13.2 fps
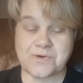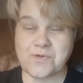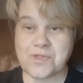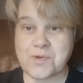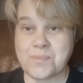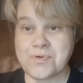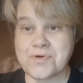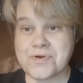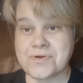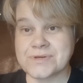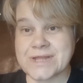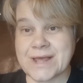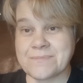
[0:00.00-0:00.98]
Although poor
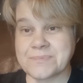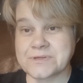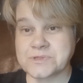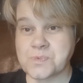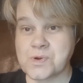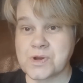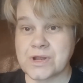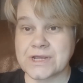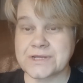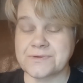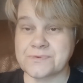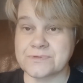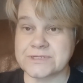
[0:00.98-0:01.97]
old Amber's
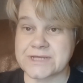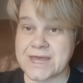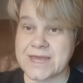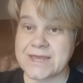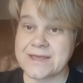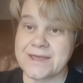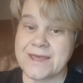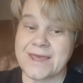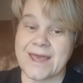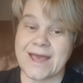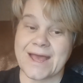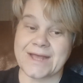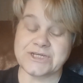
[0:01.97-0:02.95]
working all day,
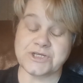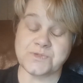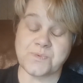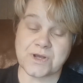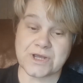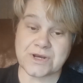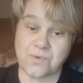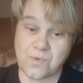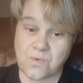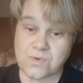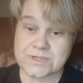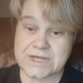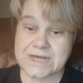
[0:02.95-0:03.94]
and she's working
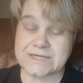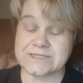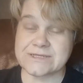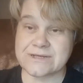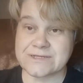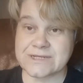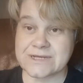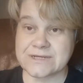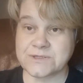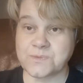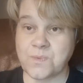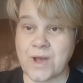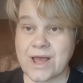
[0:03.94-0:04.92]
all day Sunday
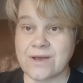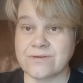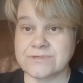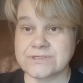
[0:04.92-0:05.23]
as well.